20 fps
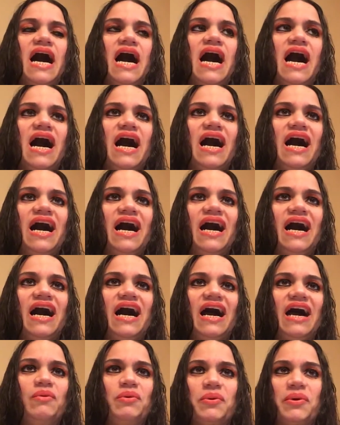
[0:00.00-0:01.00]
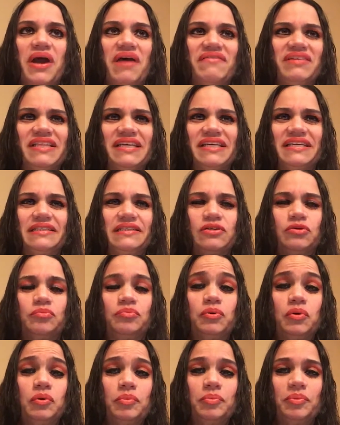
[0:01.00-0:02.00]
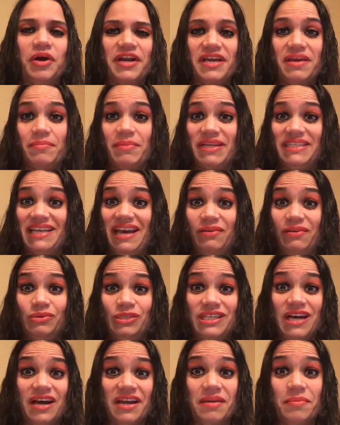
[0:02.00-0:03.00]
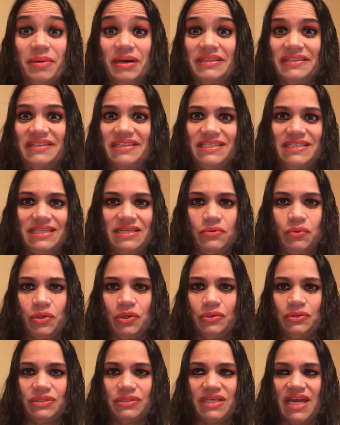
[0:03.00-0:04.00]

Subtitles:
We were having like a little pool party and my dad was talking about Disney World